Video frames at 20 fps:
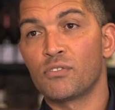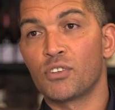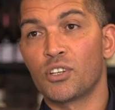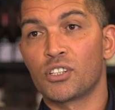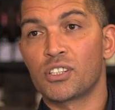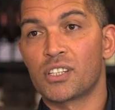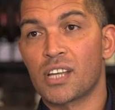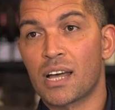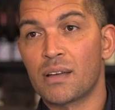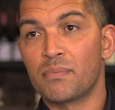for your
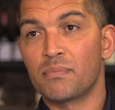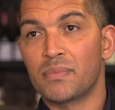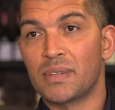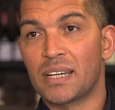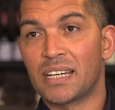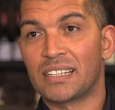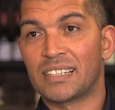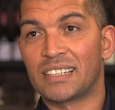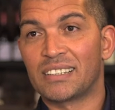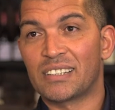time
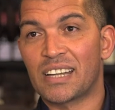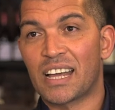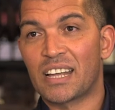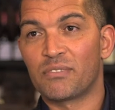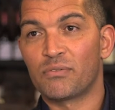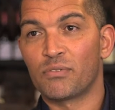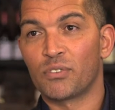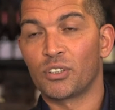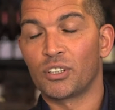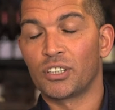and,
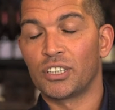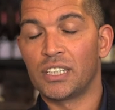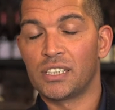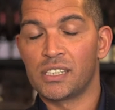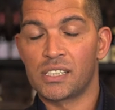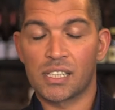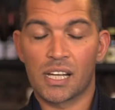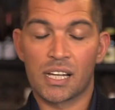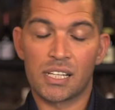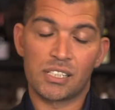and for the
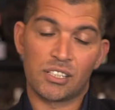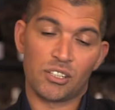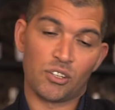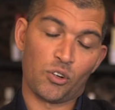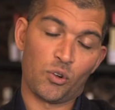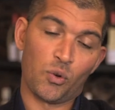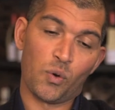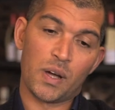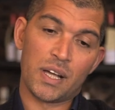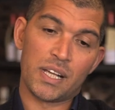insights.
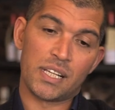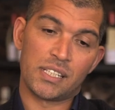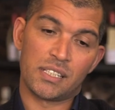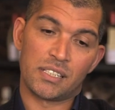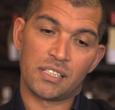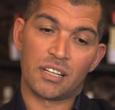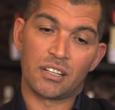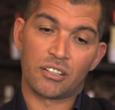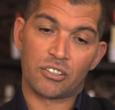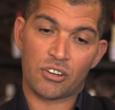
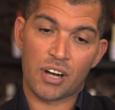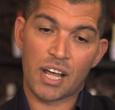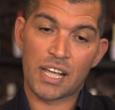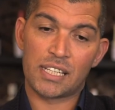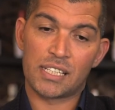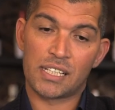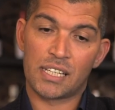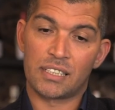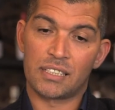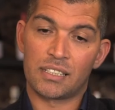Always
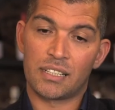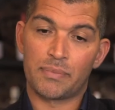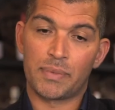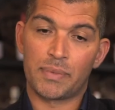great and, I